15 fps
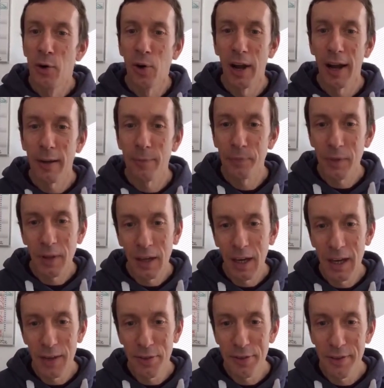right?
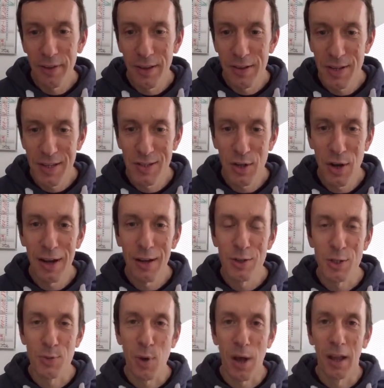Keith says
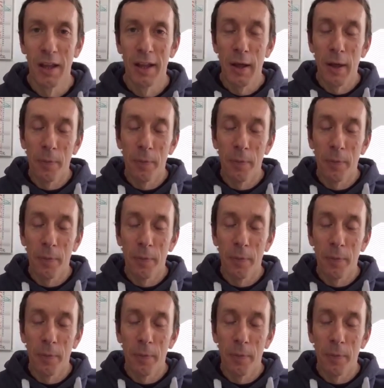titles as well.